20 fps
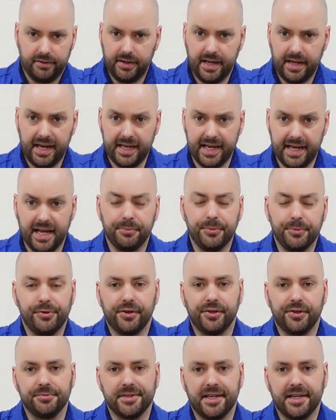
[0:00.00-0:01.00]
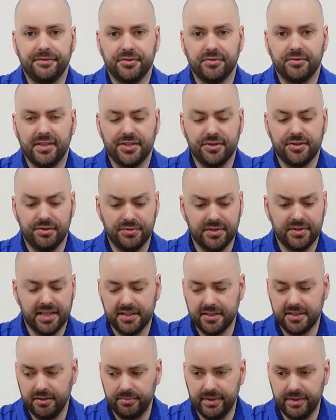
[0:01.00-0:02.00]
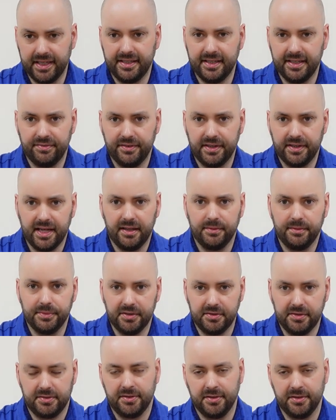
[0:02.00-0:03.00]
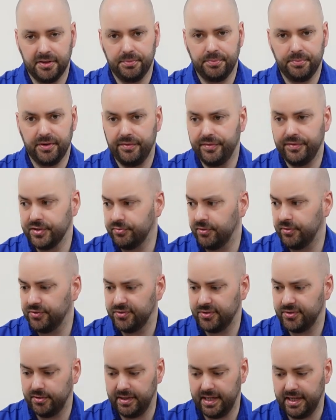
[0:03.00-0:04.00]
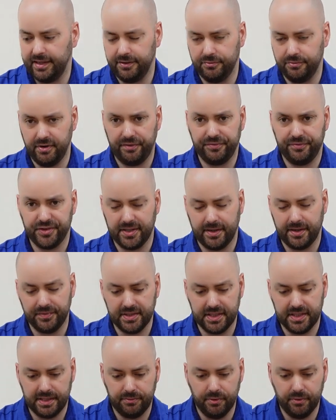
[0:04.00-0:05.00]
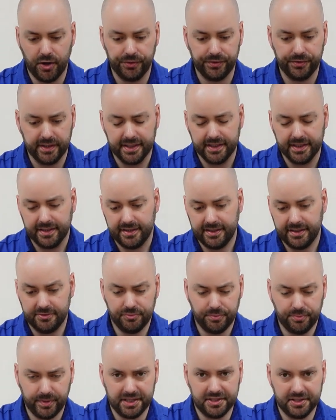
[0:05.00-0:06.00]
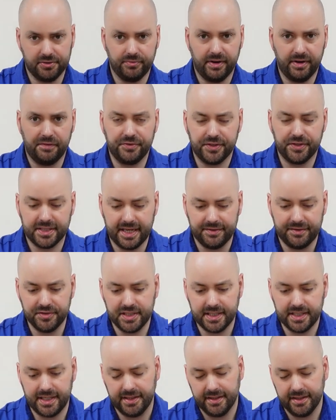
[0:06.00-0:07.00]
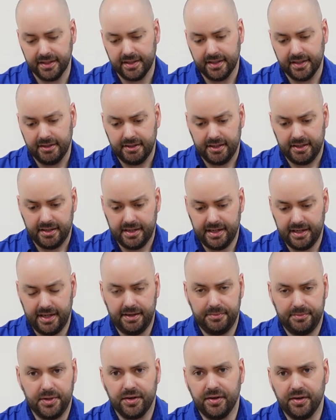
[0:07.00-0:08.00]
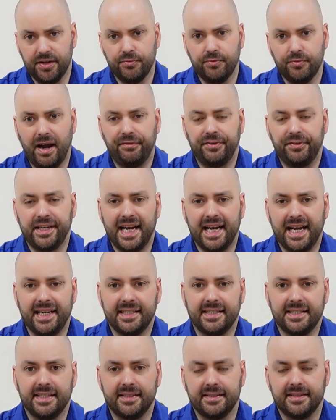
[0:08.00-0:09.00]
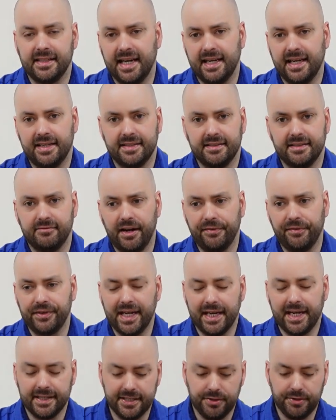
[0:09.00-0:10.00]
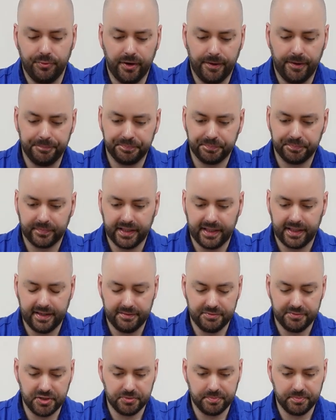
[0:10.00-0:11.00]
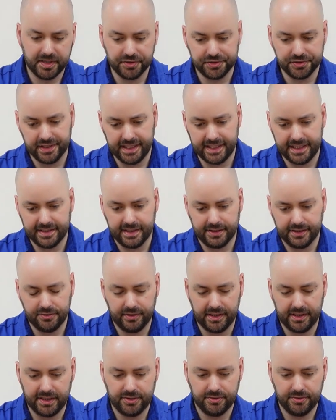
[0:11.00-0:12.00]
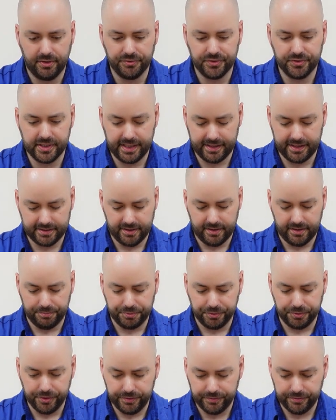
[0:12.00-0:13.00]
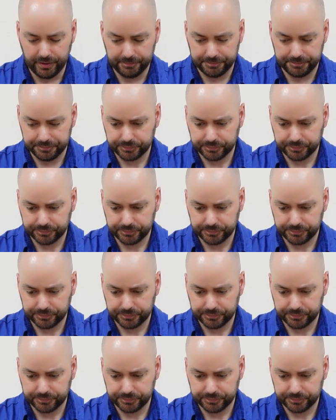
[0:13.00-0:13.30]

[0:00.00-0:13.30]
any helmet that comes out for 2206, it'll be a different helmet to the previous one. So like the RPHA 71 has replaced the RPHA 70. You got your RPHA 90s and RPHA 91, just because it needs that 2206 approval.